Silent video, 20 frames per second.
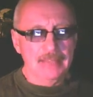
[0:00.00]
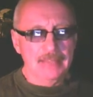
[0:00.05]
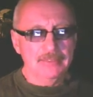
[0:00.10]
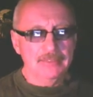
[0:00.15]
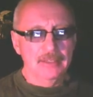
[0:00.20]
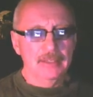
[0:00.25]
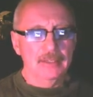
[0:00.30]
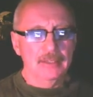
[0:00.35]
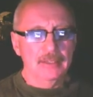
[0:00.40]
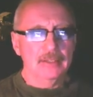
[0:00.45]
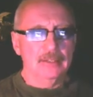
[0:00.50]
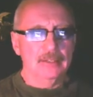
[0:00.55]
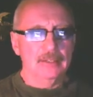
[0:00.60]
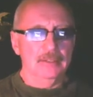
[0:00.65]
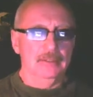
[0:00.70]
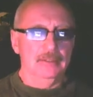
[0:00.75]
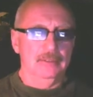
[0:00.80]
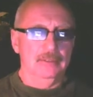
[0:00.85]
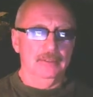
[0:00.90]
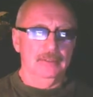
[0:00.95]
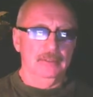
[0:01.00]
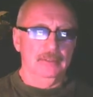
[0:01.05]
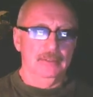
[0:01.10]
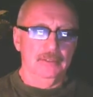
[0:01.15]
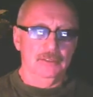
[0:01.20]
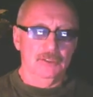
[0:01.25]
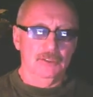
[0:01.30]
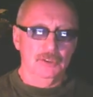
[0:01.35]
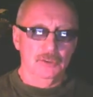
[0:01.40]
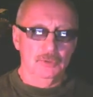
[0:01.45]
Getting
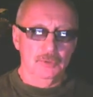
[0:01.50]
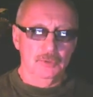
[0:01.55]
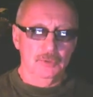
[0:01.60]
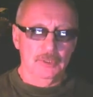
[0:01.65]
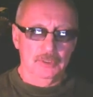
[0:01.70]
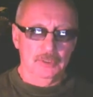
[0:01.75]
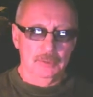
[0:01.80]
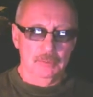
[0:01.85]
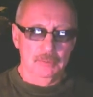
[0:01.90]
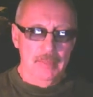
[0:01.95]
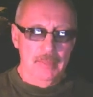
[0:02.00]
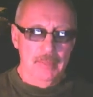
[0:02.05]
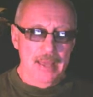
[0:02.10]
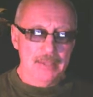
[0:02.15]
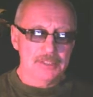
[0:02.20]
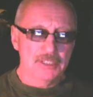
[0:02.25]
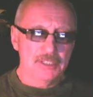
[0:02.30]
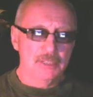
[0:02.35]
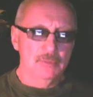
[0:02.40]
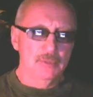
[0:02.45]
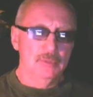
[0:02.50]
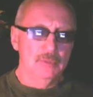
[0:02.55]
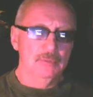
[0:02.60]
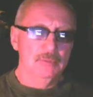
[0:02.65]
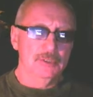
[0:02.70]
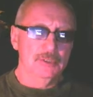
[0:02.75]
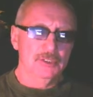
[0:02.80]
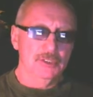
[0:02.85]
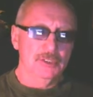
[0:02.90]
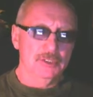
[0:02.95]
to a
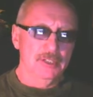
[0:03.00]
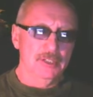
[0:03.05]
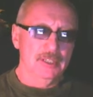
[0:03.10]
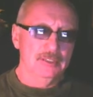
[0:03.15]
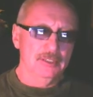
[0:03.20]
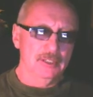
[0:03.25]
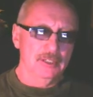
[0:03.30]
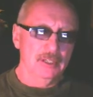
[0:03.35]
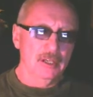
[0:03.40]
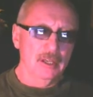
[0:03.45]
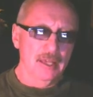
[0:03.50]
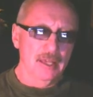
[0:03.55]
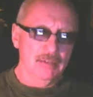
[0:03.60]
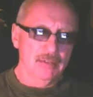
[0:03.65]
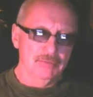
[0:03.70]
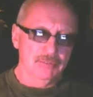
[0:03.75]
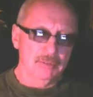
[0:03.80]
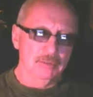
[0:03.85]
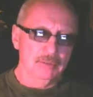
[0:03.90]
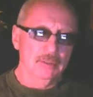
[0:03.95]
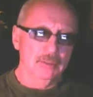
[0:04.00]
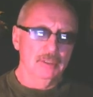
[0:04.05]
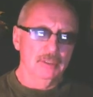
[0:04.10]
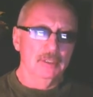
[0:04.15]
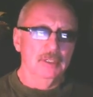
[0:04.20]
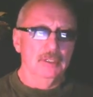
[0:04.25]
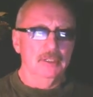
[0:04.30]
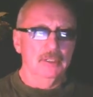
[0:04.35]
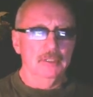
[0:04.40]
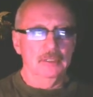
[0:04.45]
maximum genetic level,
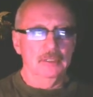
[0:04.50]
